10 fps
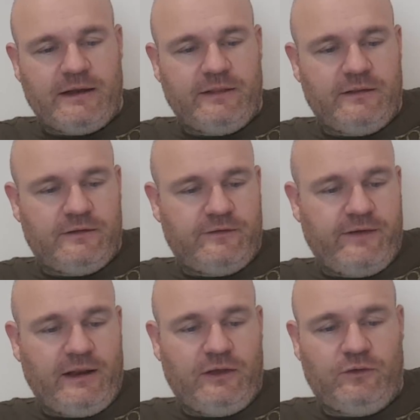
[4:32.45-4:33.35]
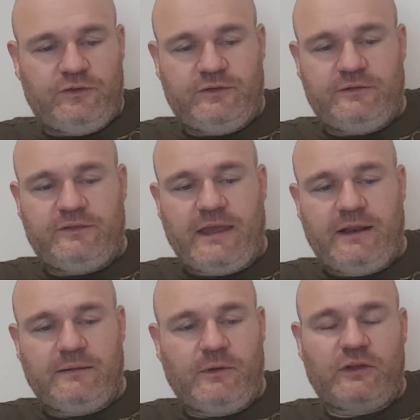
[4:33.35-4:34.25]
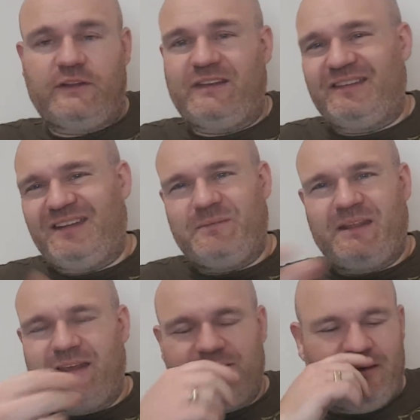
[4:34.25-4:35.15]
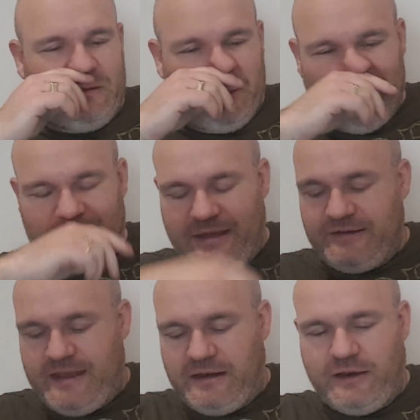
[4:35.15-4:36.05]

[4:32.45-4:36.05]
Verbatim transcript: And the fellow who said it, I'm not going to say his name in case you know he's, he's hidden.